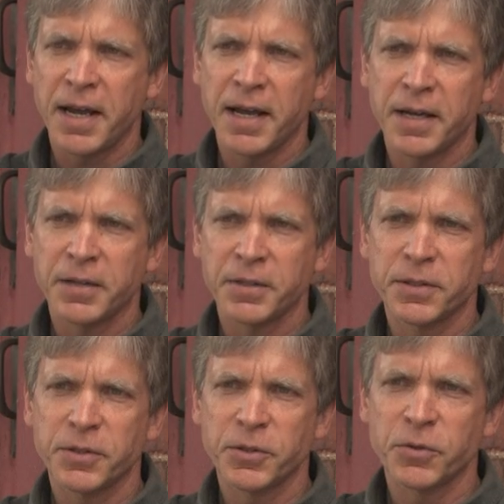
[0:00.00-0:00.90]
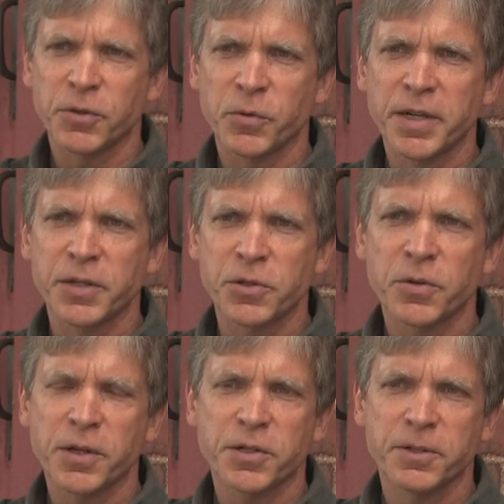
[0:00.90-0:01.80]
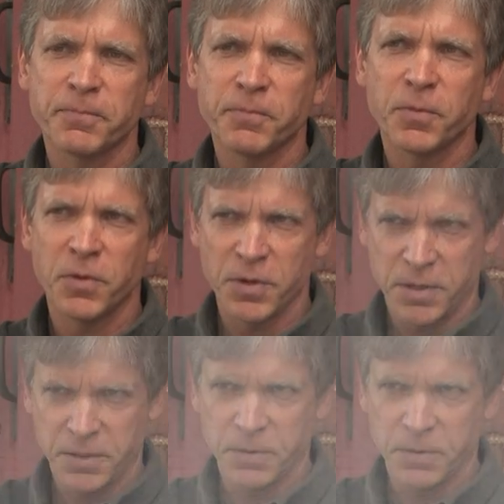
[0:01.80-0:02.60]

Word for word: And during Reconstruction, the